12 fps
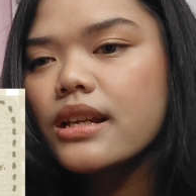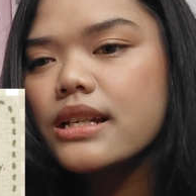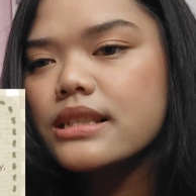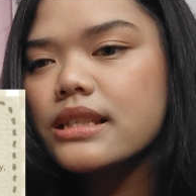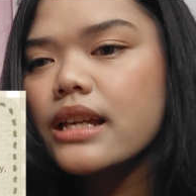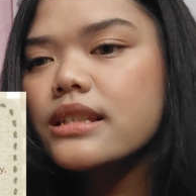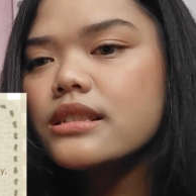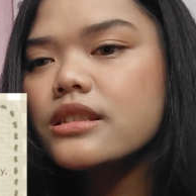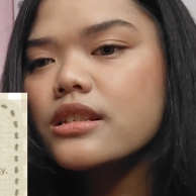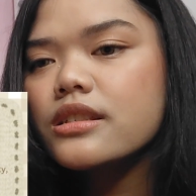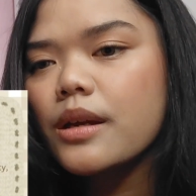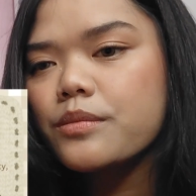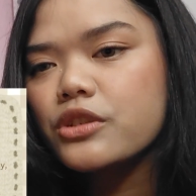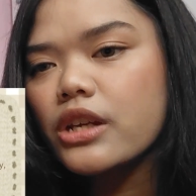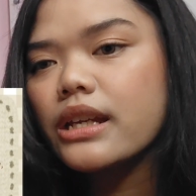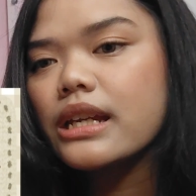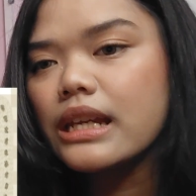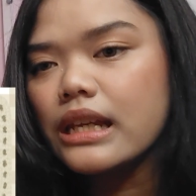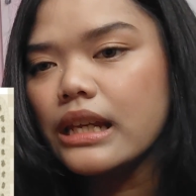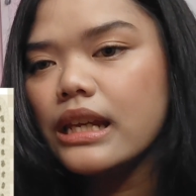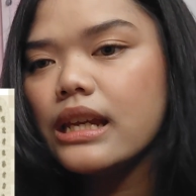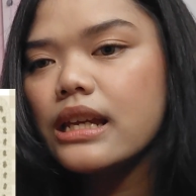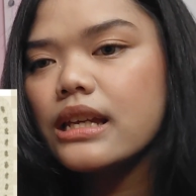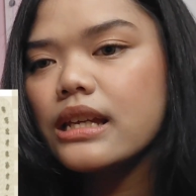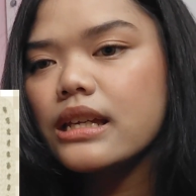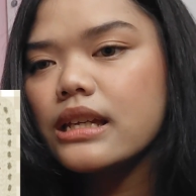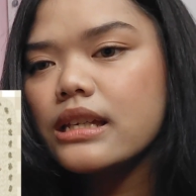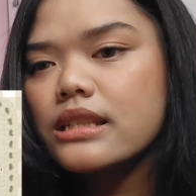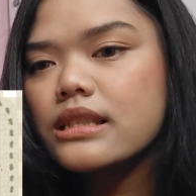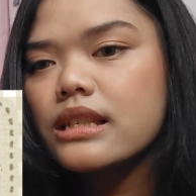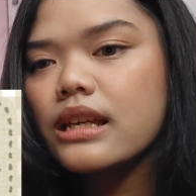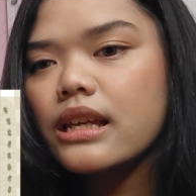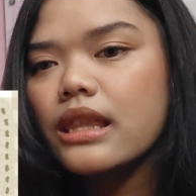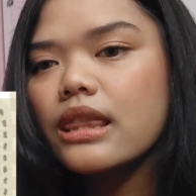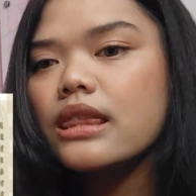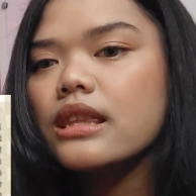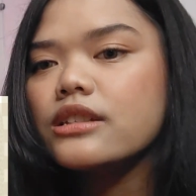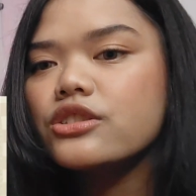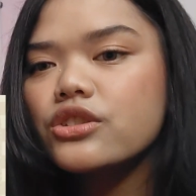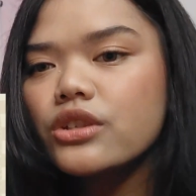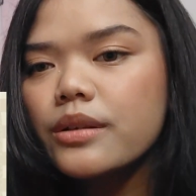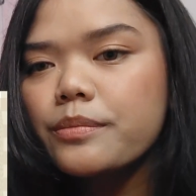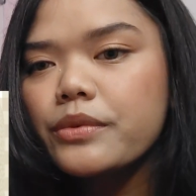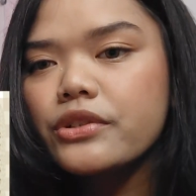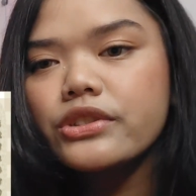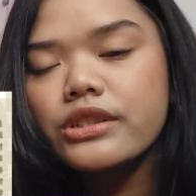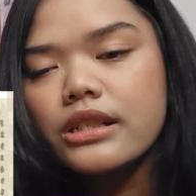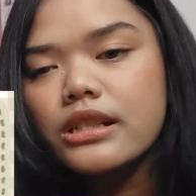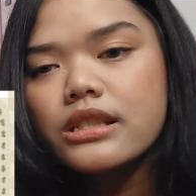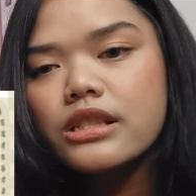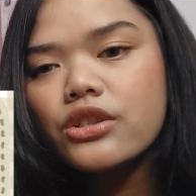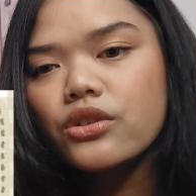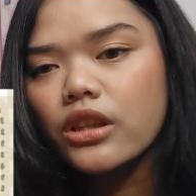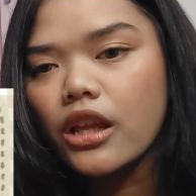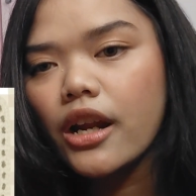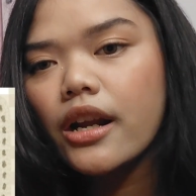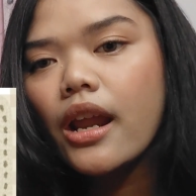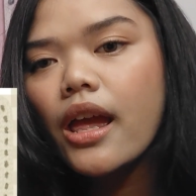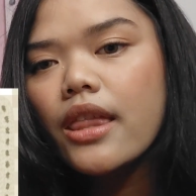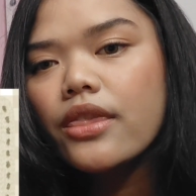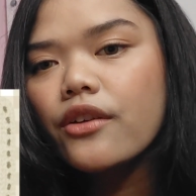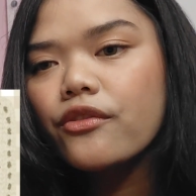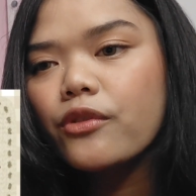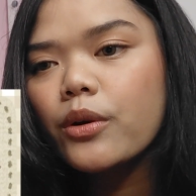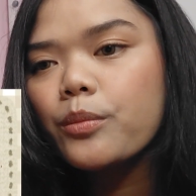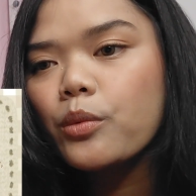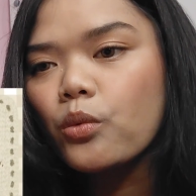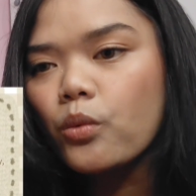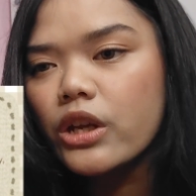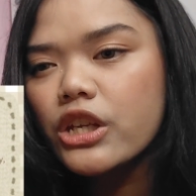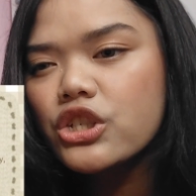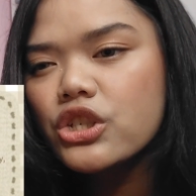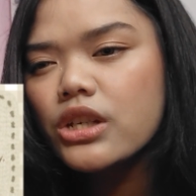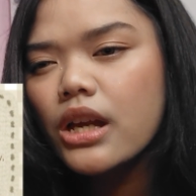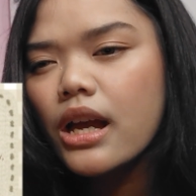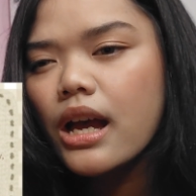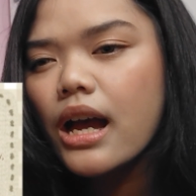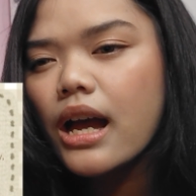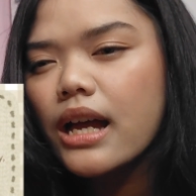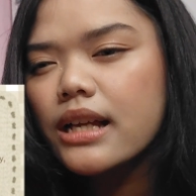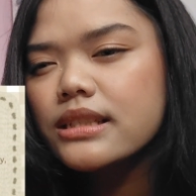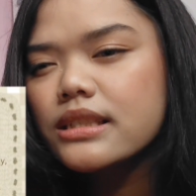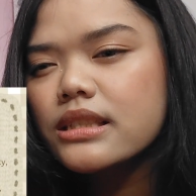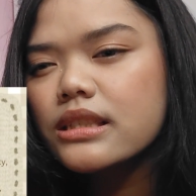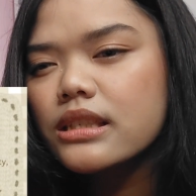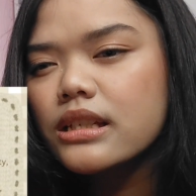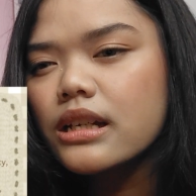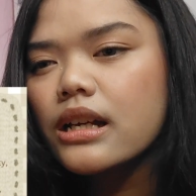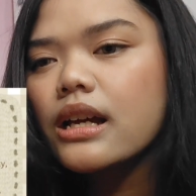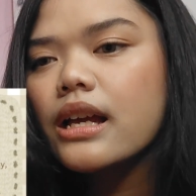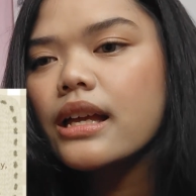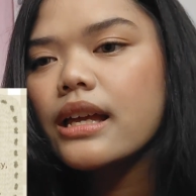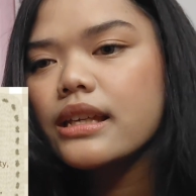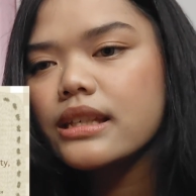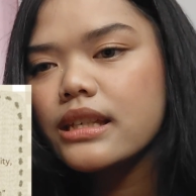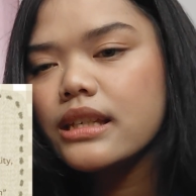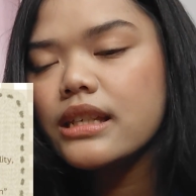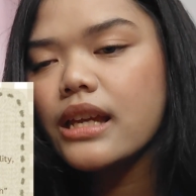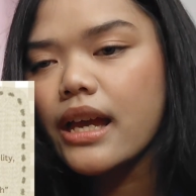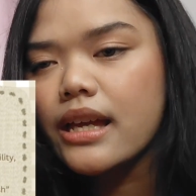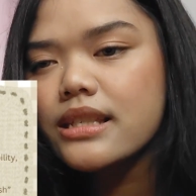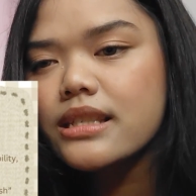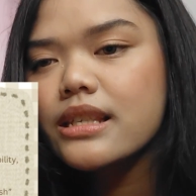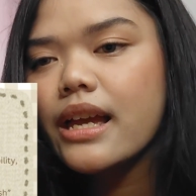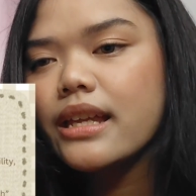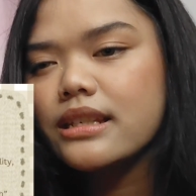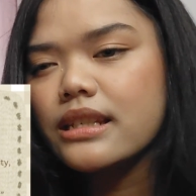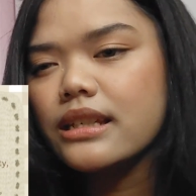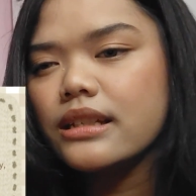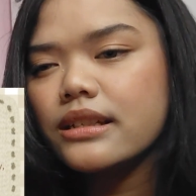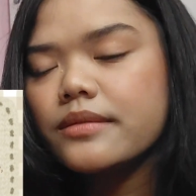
Since the subject he is in the third person singular, the verb wish acts the es ending.